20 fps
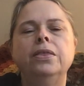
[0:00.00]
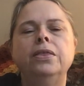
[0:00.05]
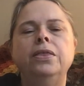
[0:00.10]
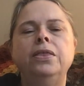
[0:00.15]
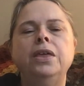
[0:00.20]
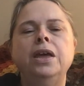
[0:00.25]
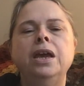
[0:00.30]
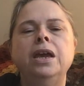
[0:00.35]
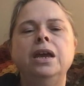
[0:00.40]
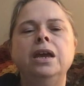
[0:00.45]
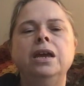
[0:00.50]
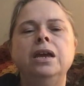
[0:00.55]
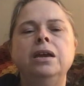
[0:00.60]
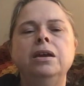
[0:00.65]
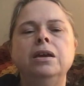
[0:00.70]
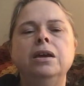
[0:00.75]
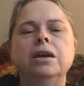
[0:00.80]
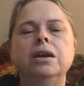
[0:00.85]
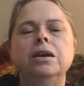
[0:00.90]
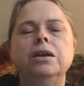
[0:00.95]

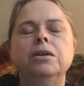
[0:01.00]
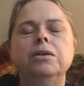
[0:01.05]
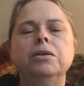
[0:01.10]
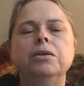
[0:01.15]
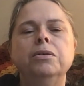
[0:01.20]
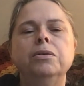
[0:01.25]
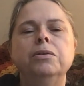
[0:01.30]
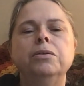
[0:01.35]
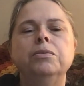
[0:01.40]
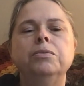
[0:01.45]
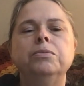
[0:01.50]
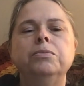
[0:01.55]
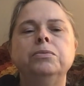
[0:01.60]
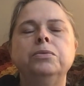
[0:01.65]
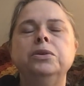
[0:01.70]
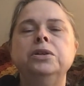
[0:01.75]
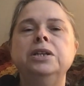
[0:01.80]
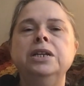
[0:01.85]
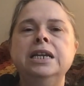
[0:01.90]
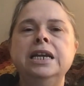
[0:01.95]
they
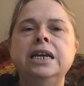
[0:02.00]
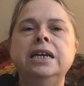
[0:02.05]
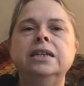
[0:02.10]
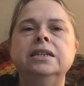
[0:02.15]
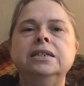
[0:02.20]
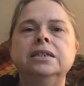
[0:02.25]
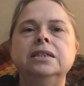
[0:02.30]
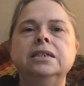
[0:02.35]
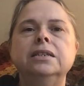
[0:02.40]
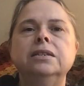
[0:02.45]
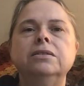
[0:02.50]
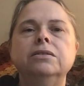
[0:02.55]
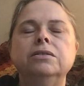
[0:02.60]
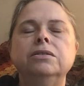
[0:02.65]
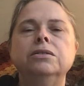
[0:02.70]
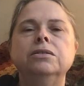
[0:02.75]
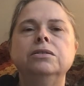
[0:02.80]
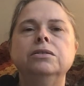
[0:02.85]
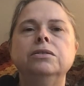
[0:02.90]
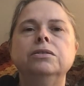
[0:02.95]
would knit
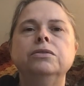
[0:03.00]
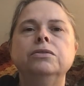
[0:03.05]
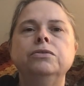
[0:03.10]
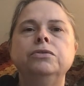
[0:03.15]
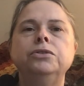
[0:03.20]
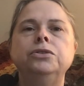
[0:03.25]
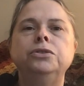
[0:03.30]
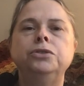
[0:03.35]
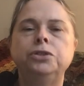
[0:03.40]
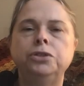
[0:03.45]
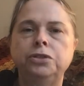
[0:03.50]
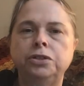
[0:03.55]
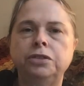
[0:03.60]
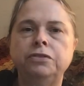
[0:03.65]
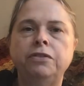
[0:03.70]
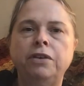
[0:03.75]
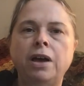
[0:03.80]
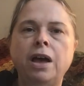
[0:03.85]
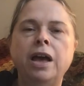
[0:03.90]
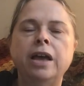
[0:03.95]
to
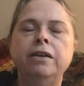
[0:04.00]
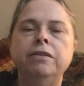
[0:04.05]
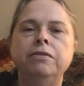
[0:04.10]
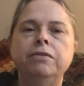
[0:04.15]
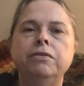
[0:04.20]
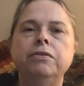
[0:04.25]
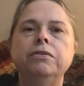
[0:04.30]
survive.